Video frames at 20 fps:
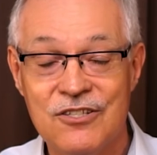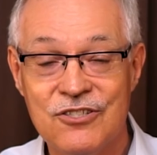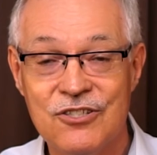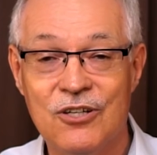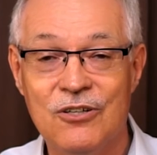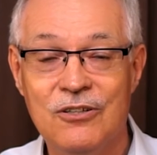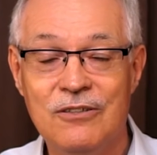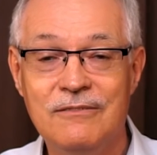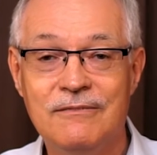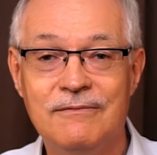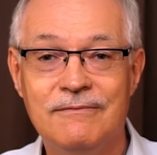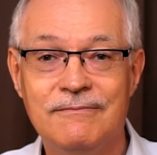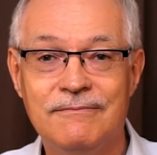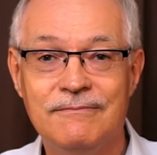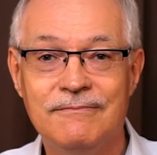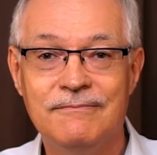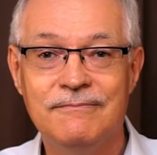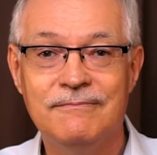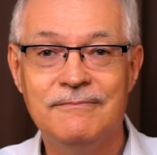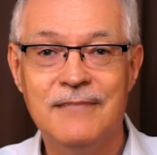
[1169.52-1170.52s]
So,
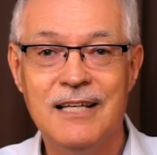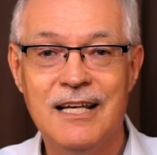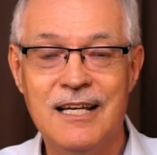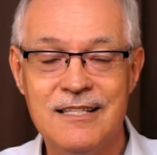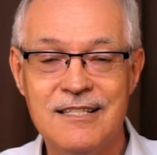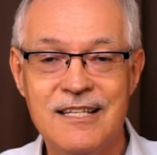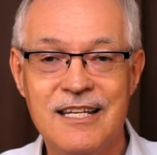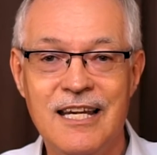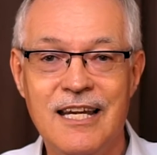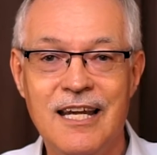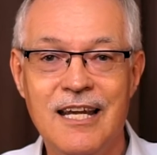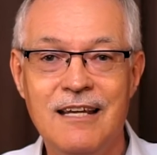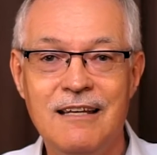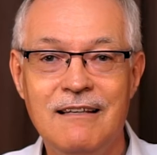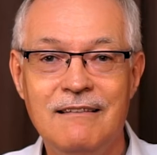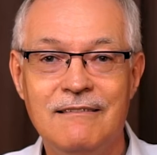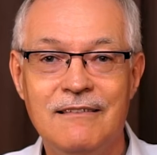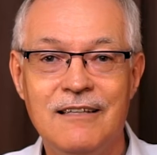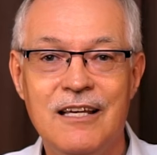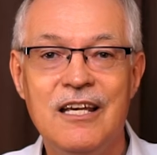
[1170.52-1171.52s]
as
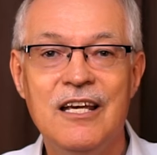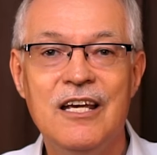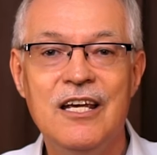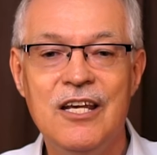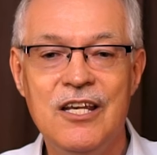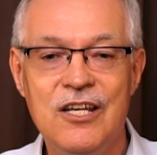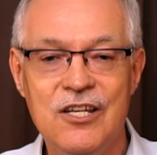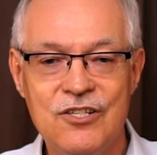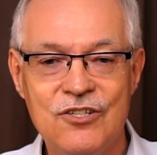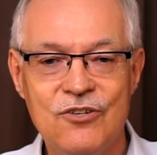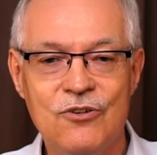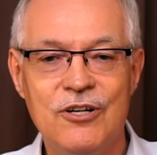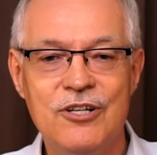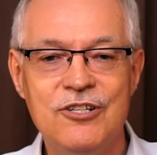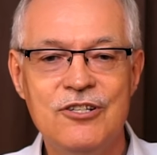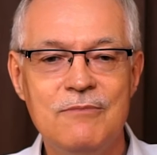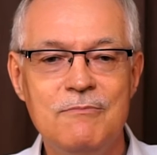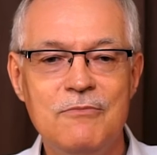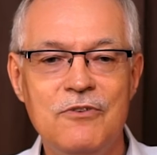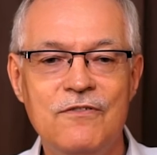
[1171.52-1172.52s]
king, he is
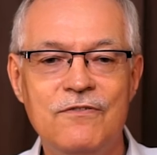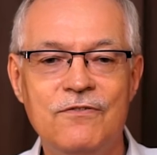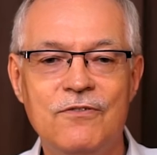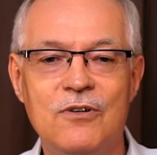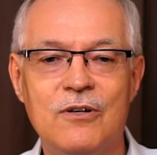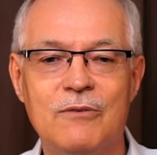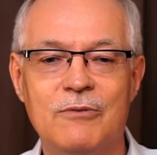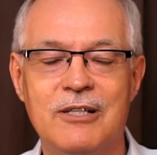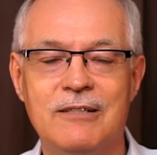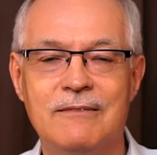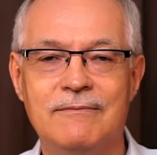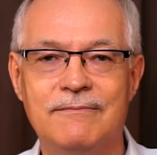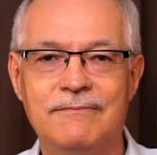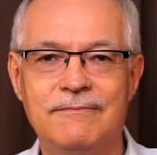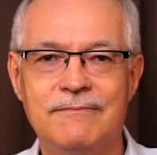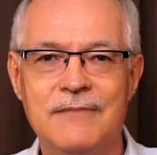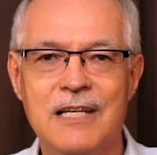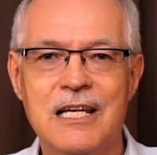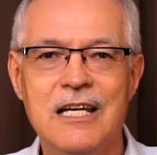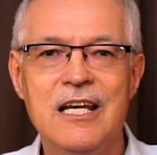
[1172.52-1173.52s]
going to move forward.
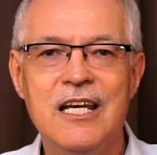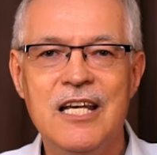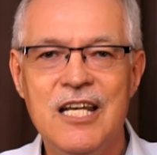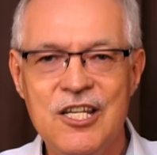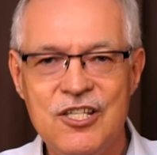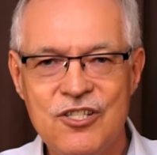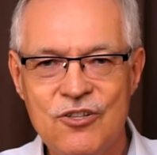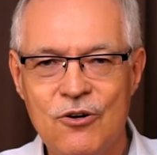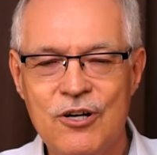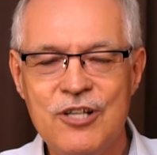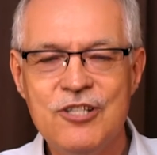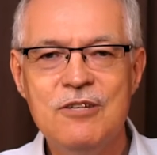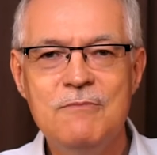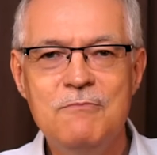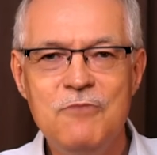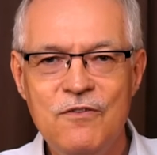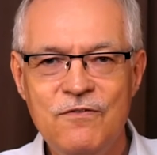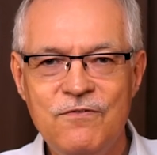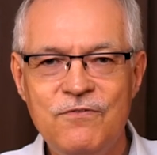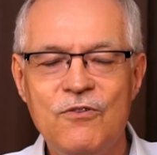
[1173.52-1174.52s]
He's going
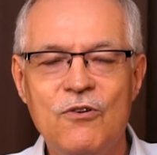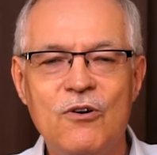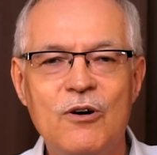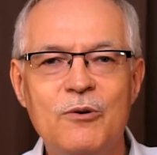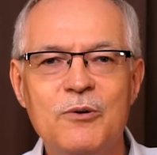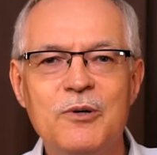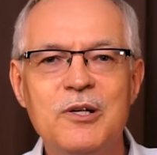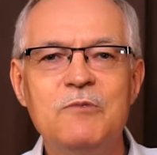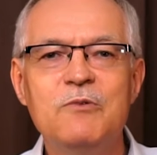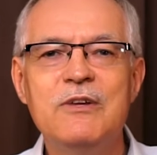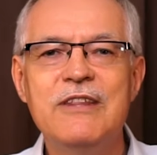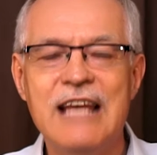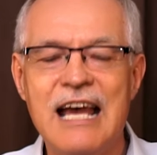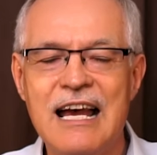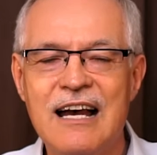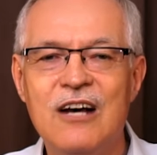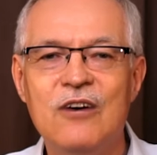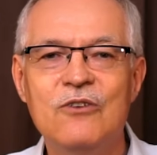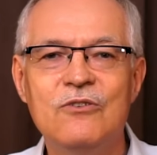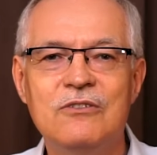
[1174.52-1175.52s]
to move forward
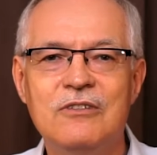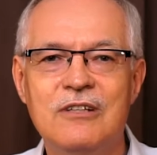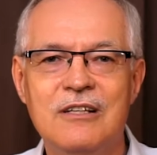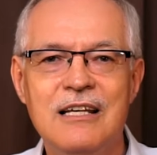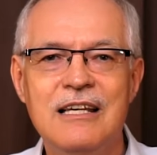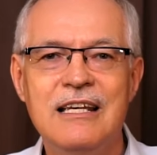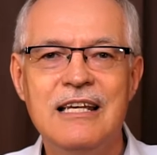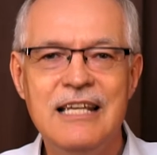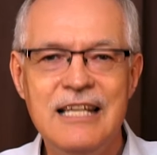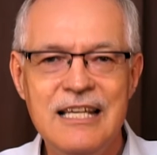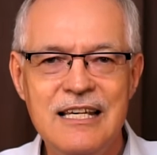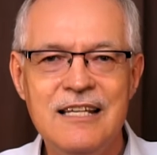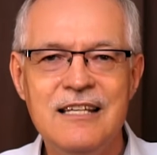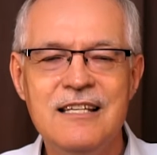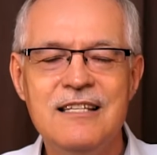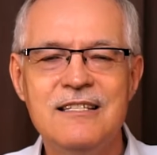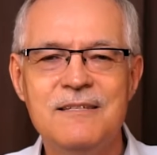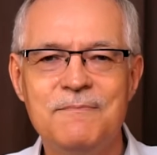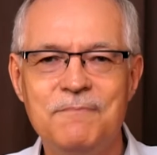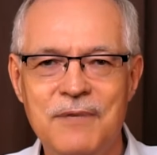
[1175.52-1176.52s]
without
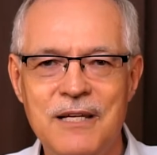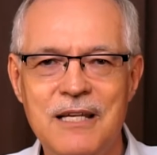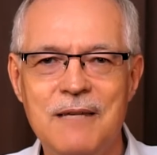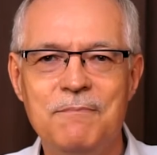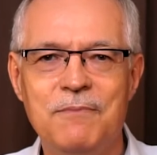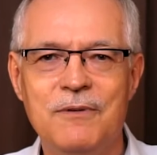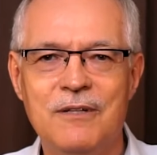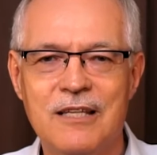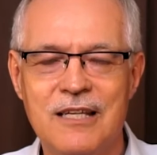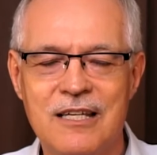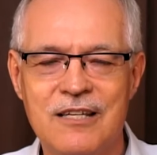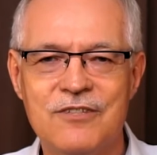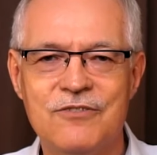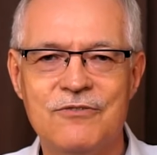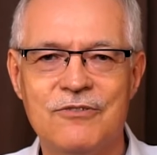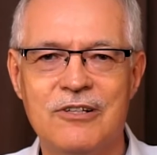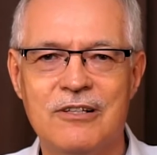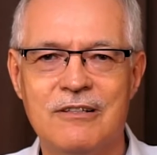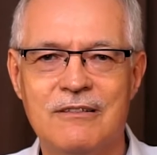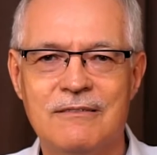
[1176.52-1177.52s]
his people
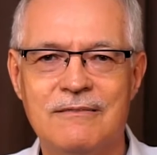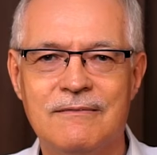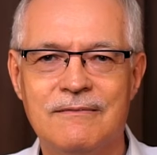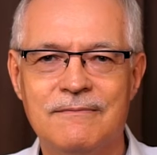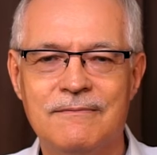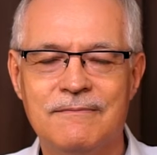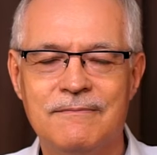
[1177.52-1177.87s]
Israel.